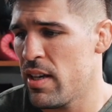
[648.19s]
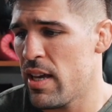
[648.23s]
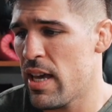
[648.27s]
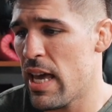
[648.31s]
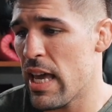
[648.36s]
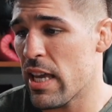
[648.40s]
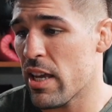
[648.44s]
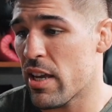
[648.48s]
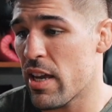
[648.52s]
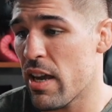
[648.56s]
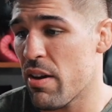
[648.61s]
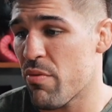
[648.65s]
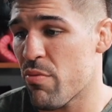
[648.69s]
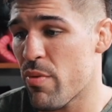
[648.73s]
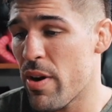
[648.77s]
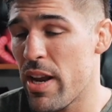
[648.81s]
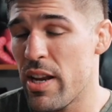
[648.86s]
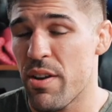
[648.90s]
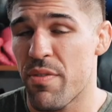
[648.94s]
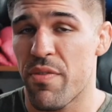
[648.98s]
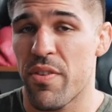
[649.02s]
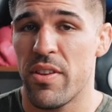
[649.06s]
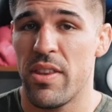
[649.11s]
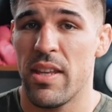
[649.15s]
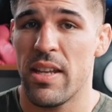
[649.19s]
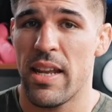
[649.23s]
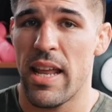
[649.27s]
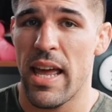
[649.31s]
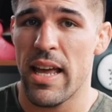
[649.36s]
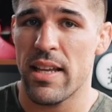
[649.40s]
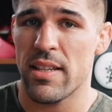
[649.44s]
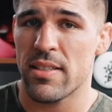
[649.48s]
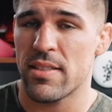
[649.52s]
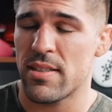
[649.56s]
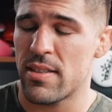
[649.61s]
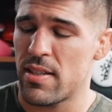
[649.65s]
and get ready for the
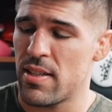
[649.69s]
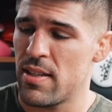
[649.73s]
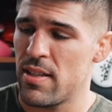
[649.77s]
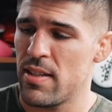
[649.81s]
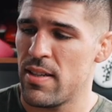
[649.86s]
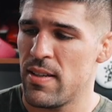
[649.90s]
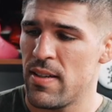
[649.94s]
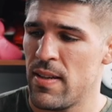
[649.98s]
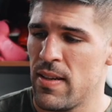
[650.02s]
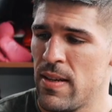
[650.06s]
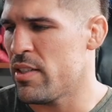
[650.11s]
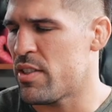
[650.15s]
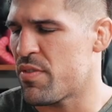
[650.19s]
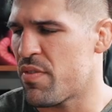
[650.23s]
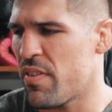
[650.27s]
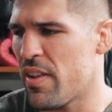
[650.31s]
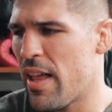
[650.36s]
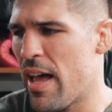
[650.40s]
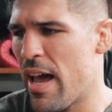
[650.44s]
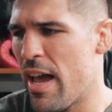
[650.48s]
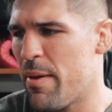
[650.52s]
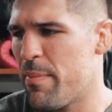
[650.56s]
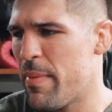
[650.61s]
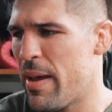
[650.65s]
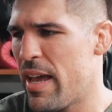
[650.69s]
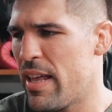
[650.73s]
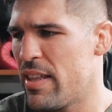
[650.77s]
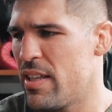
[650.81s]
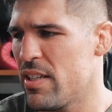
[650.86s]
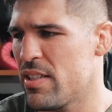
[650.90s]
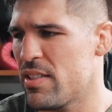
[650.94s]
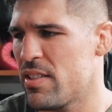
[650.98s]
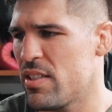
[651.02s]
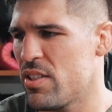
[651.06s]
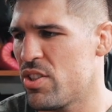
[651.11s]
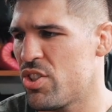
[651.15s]
next. He's flying, man.
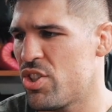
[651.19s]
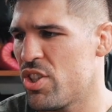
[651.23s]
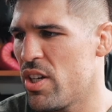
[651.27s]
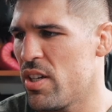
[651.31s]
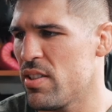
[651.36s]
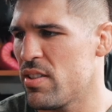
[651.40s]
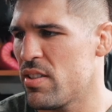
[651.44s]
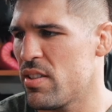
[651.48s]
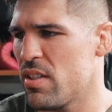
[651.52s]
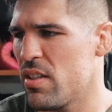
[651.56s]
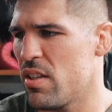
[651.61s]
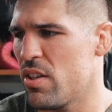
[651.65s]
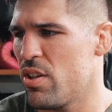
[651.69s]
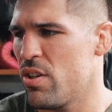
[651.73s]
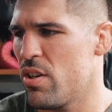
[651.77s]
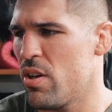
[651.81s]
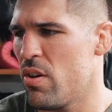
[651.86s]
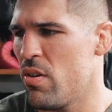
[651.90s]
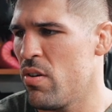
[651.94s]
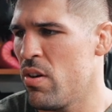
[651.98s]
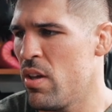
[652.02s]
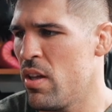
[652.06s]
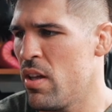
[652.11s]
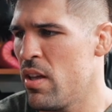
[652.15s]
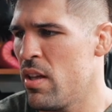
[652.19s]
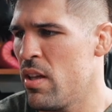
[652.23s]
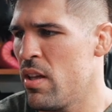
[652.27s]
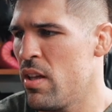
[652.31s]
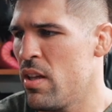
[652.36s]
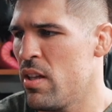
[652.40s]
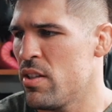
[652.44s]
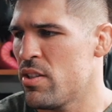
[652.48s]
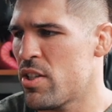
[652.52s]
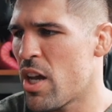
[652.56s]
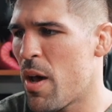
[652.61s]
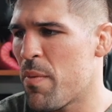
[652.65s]
This is just, you know,
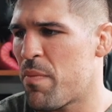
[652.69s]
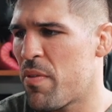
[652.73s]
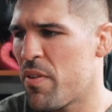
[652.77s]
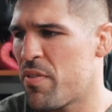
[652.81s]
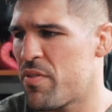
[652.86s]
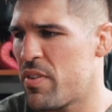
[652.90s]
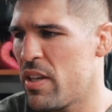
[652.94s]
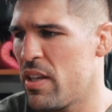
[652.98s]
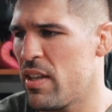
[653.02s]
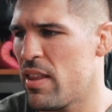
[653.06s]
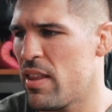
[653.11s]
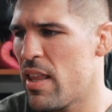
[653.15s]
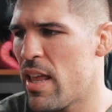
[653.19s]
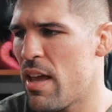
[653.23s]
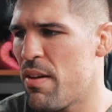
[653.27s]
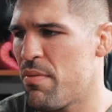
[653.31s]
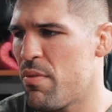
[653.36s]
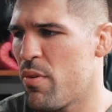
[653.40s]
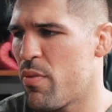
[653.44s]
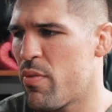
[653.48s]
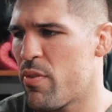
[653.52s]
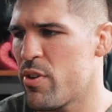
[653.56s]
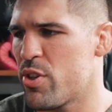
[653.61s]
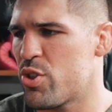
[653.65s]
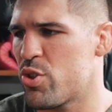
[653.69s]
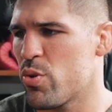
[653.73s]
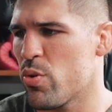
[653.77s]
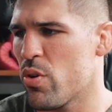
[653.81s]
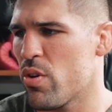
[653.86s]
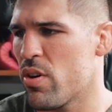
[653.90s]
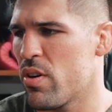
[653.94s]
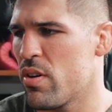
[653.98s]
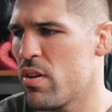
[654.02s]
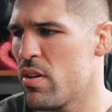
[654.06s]
top 15 level for sure.